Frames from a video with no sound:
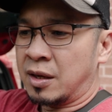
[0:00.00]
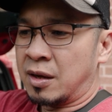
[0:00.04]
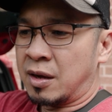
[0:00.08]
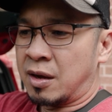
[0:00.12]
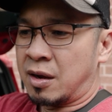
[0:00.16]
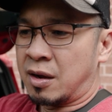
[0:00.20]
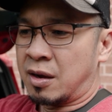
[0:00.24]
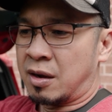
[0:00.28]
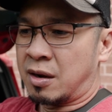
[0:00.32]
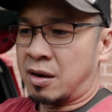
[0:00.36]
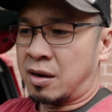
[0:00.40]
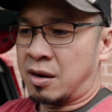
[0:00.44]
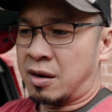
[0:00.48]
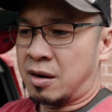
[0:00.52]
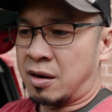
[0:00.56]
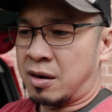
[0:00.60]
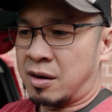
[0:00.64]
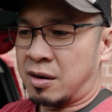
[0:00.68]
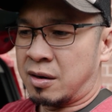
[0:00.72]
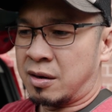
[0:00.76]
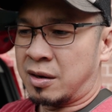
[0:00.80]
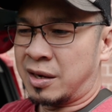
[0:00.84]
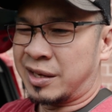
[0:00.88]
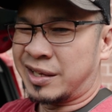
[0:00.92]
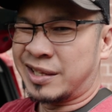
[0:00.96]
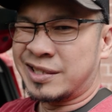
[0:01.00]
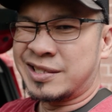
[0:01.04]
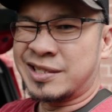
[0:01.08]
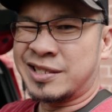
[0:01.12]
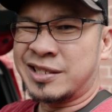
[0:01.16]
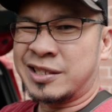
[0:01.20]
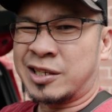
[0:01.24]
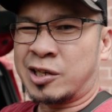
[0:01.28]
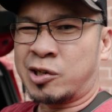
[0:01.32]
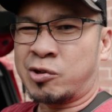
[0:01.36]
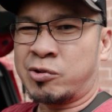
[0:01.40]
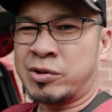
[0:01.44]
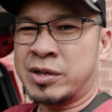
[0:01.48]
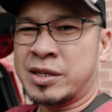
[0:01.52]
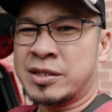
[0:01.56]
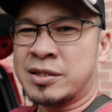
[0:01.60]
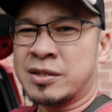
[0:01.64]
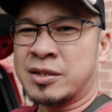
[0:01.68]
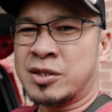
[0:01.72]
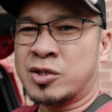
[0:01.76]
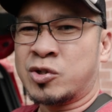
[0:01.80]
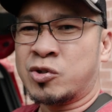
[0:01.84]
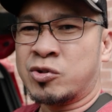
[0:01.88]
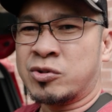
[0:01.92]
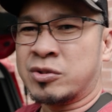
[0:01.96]
I can see the crease
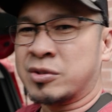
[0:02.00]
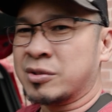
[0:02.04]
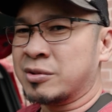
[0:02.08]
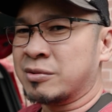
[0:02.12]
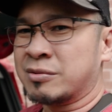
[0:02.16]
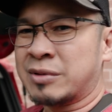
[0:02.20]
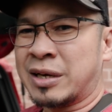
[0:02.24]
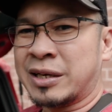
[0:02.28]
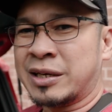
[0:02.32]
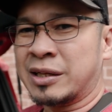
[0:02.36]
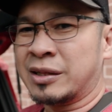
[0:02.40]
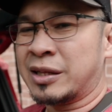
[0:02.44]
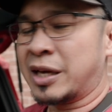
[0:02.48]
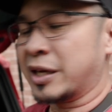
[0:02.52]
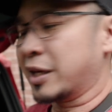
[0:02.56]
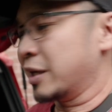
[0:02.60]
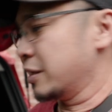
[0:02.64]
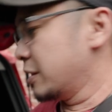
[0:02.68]
in the shoe, so I didn't like